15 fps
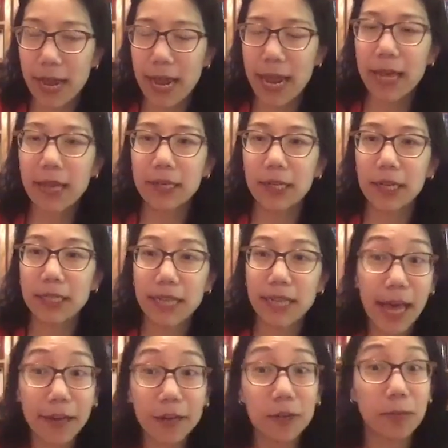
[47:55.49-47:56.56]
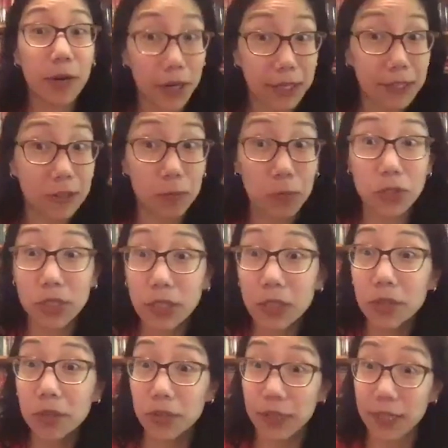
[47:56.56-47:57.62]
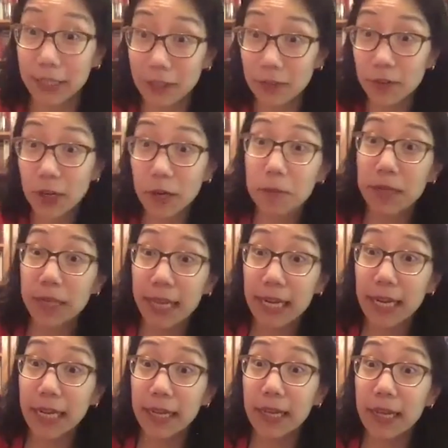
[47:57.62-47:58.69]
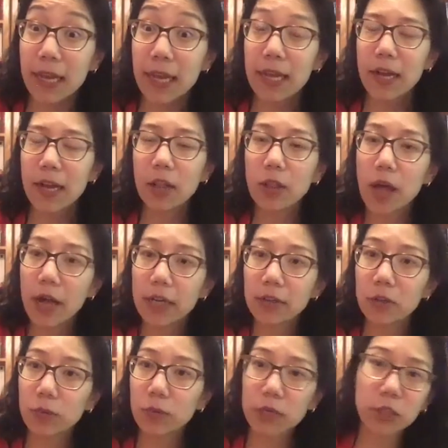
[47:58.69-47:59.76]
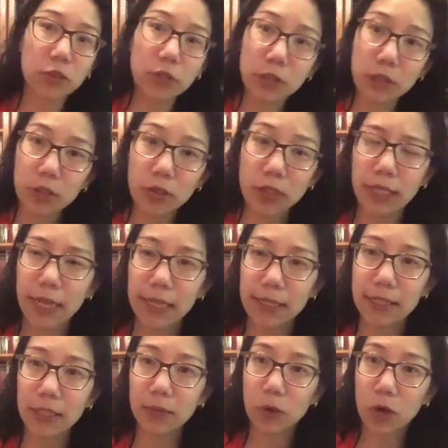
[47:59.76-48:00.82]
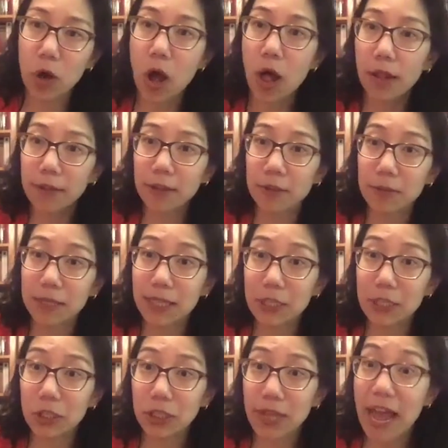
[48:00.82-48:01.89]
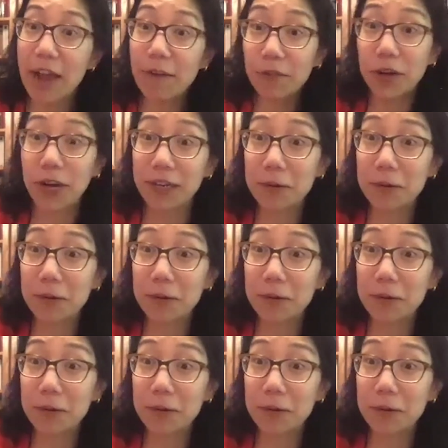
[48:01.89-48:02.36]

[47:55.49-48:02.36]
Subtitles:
And Italian Americans in particular, like at the very beginning, a lot of the racial slurs against them were calling them essentially African and